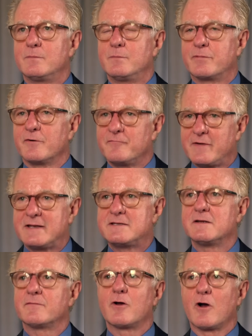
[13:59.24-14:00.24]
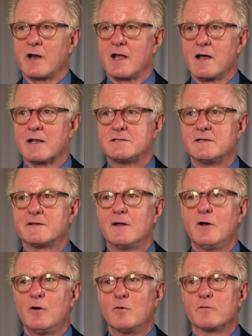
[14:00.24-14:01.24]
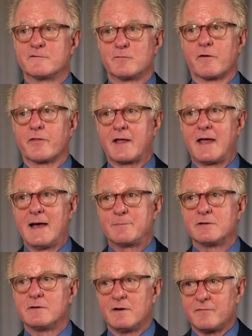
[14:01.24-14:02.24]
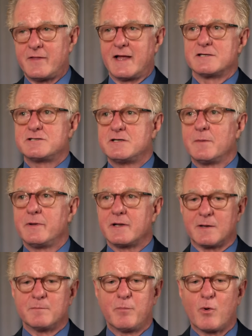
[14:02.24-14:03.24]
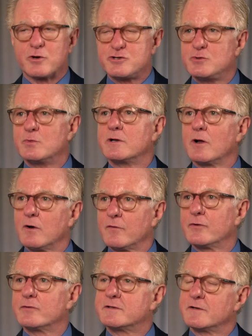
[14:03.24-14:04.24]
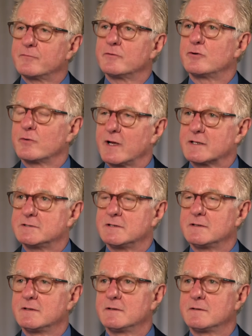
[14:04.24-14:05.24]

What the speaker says: preventive cardiologists who are sort of the captain of that ship and can point you in all those different directions.